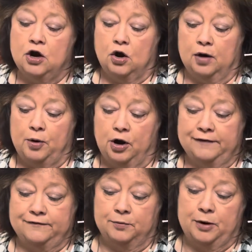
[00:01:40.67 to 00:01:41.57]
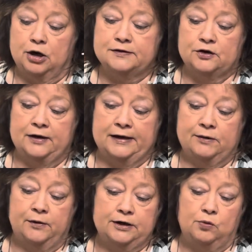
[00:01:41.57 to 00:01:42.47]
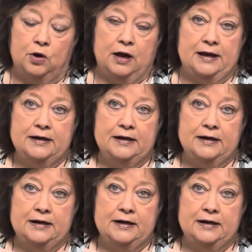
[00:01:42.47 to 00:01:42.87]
or part of your purse or anywhere you want.